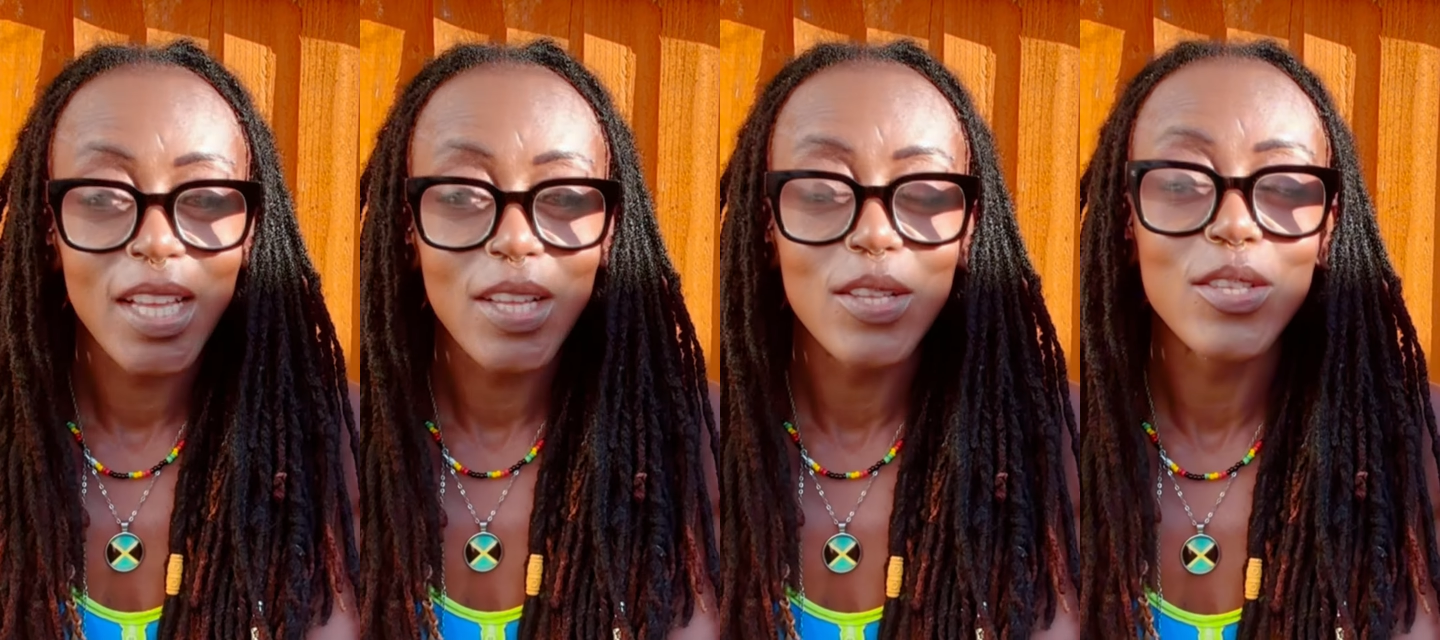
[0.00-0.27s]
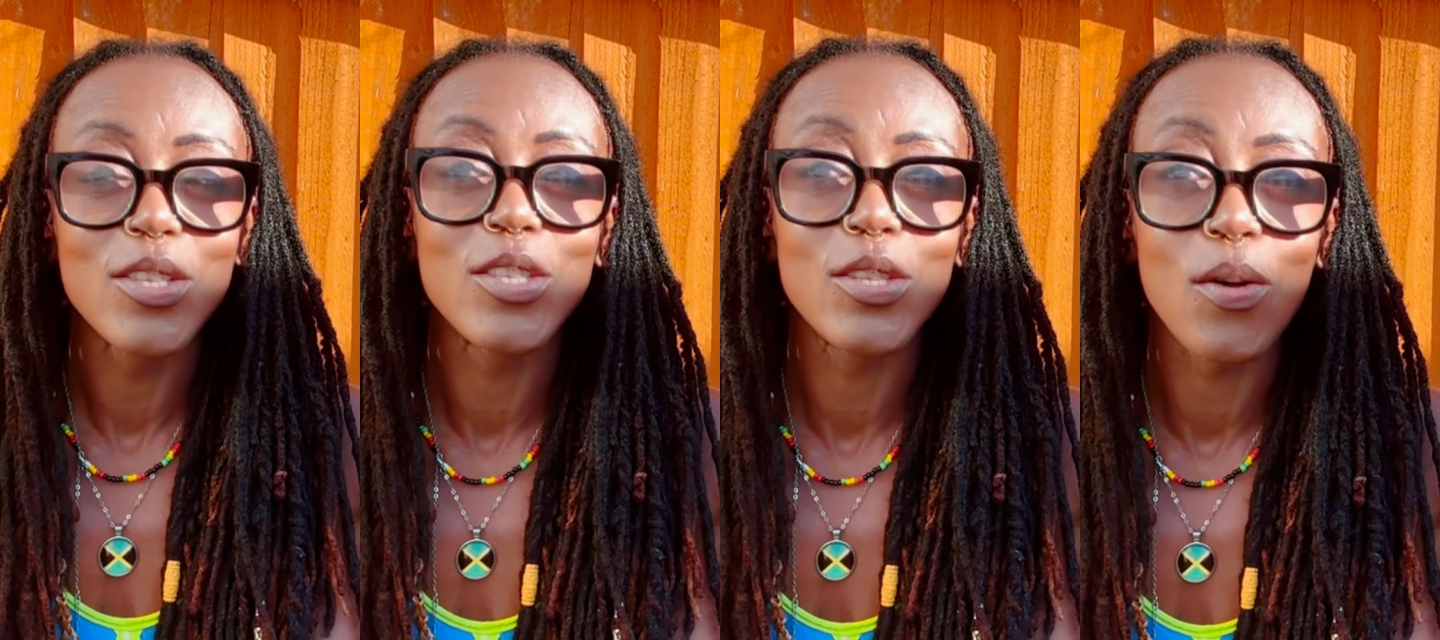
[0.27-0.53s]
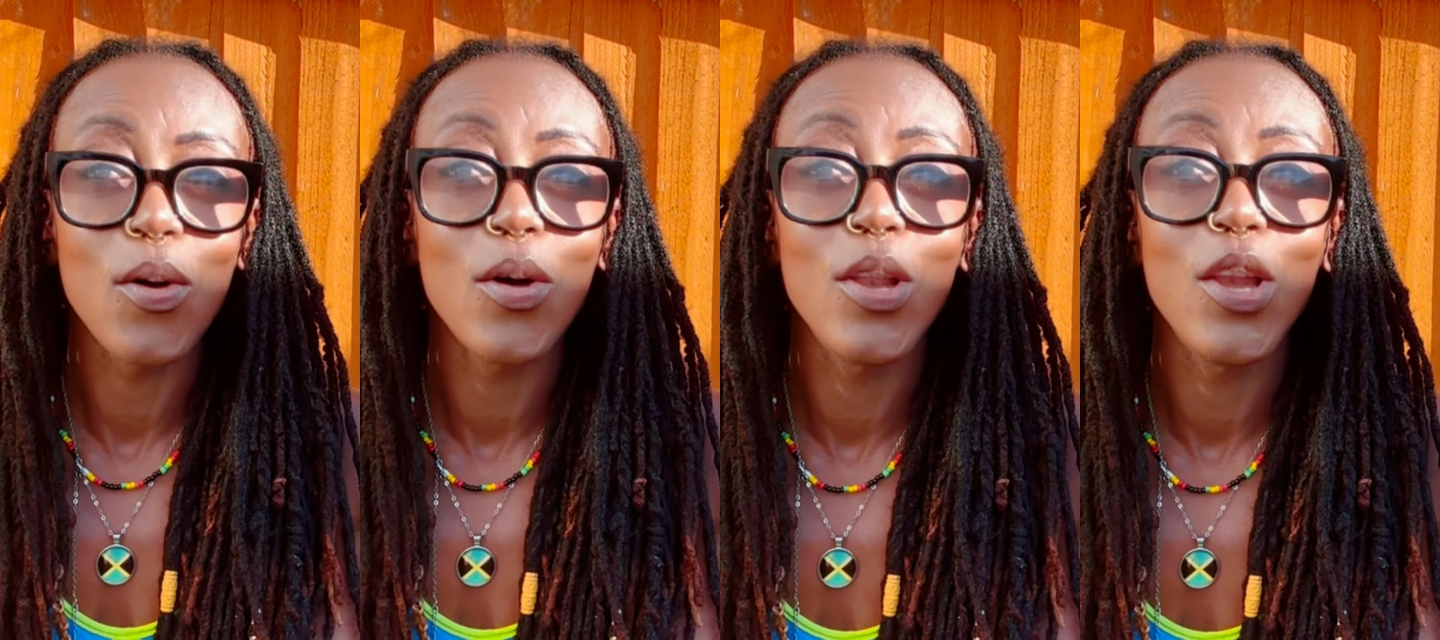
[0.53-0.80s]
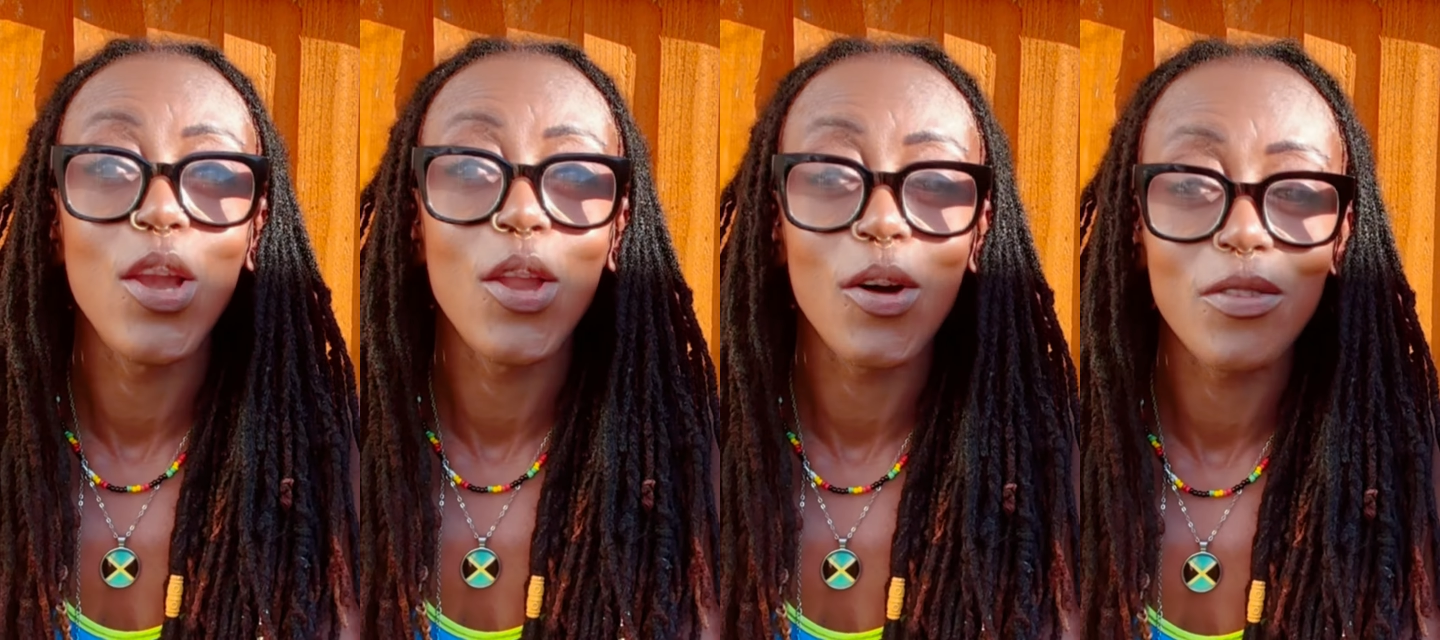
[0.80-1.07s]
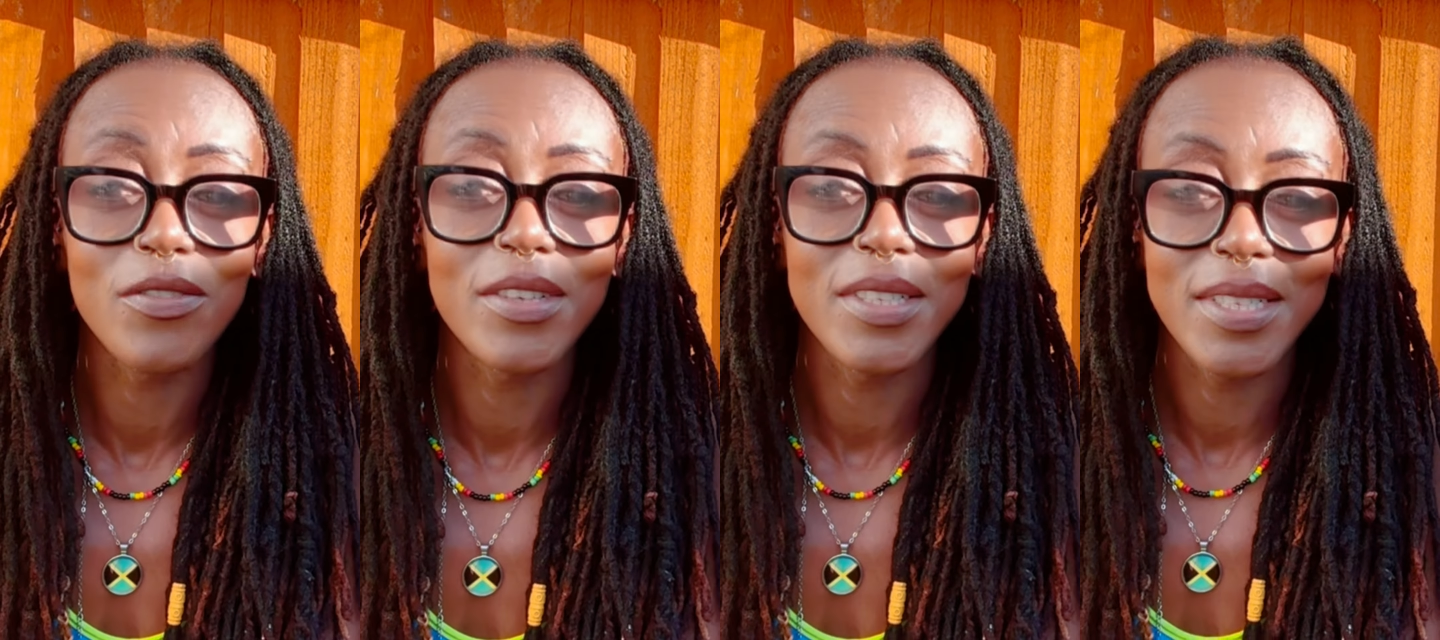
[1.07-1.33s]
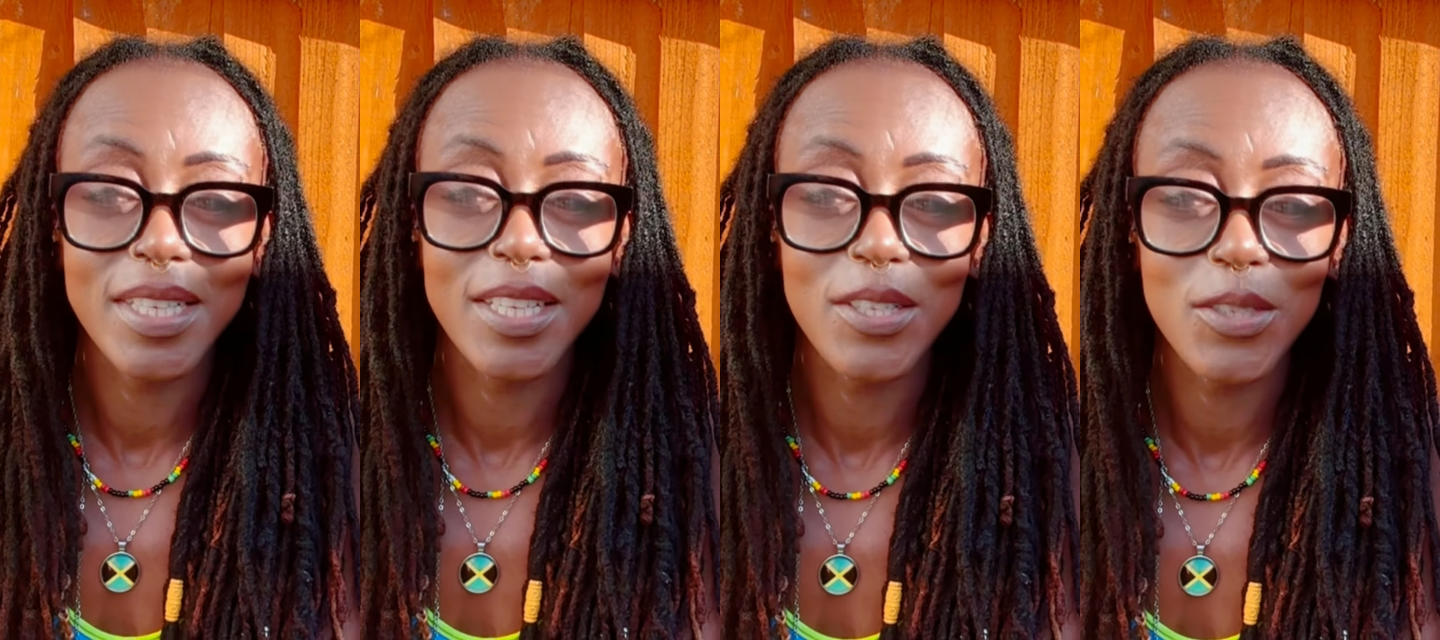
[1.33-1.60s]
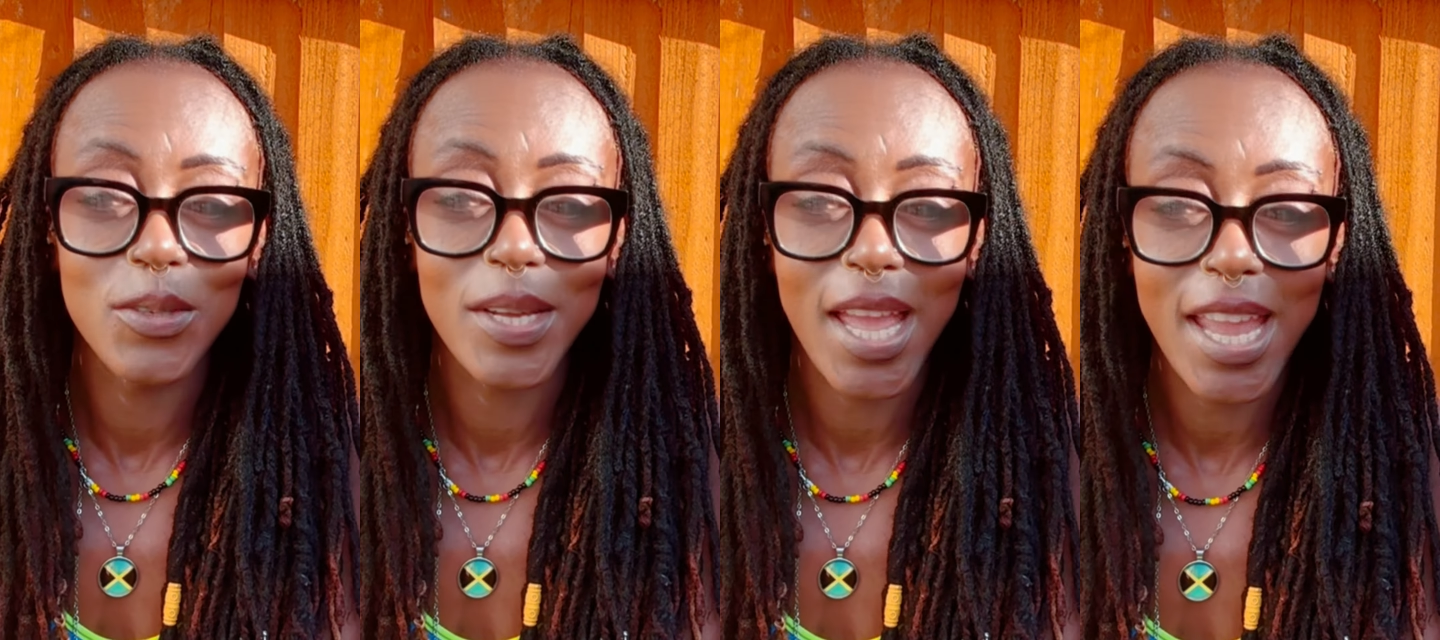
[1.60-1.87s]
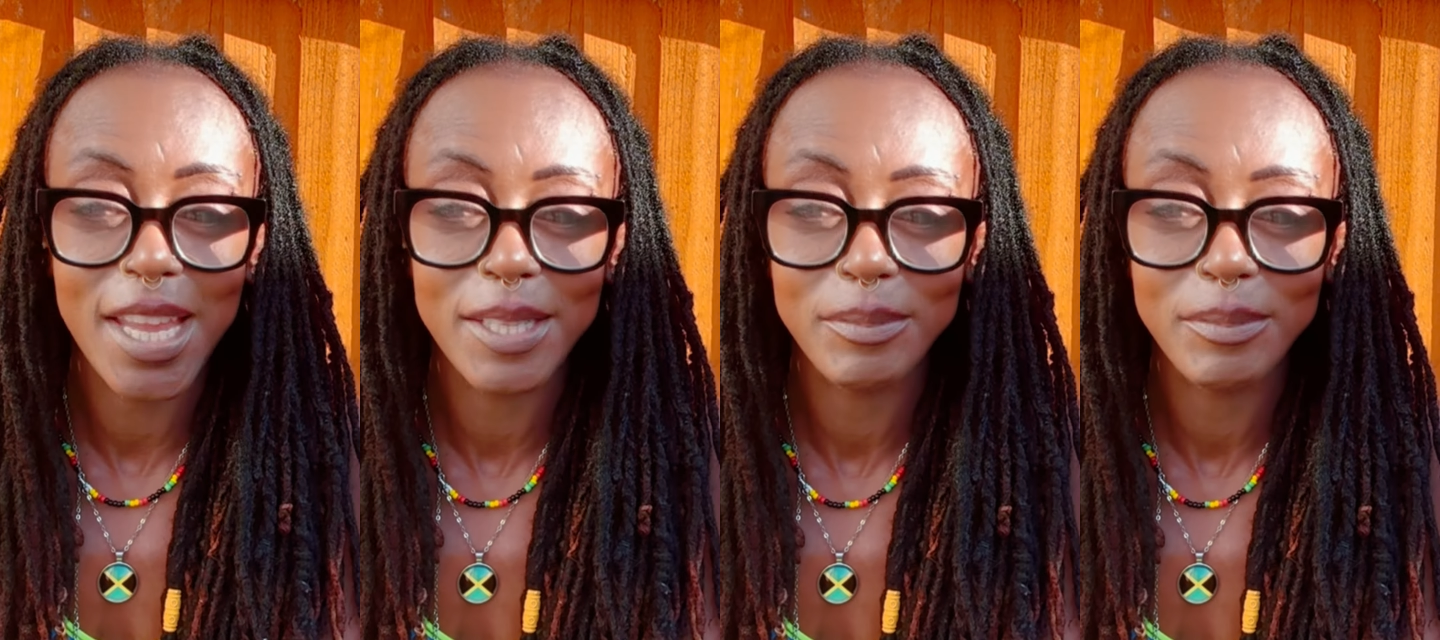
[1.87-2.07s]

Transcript: so love today.